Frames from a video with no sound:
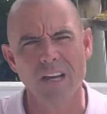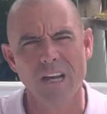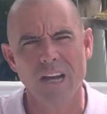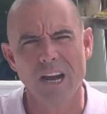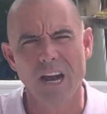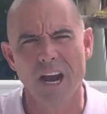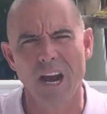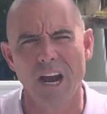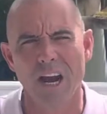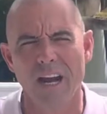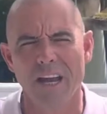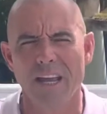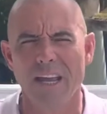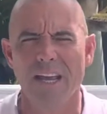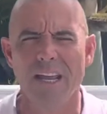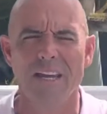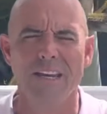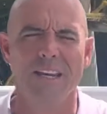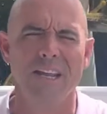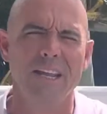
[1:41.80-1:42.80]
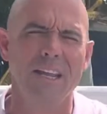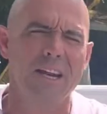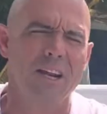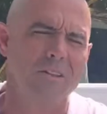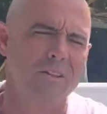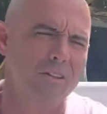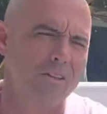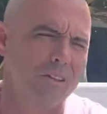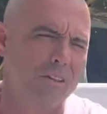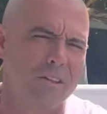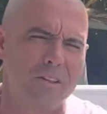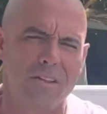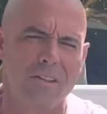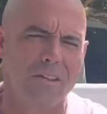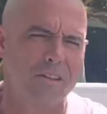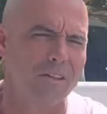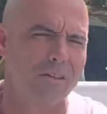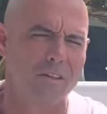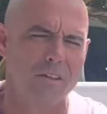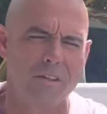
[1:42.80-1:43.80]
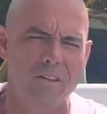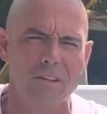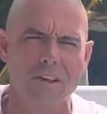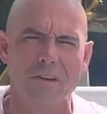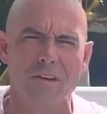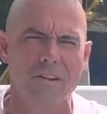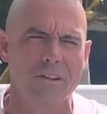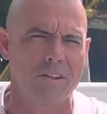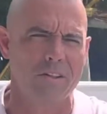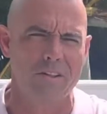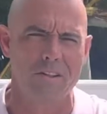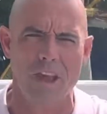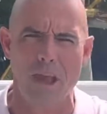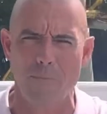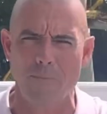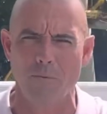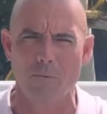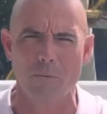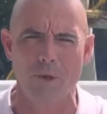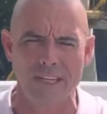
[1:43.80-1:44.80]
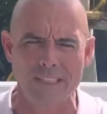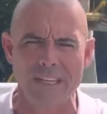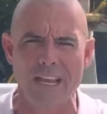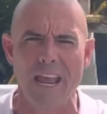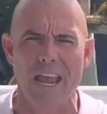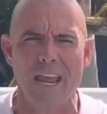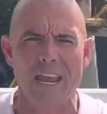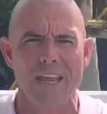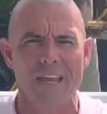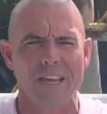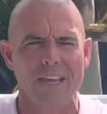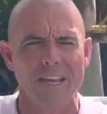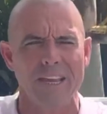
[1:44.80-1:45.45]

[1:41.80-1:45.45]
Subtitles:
And you know, there's a series of steps we take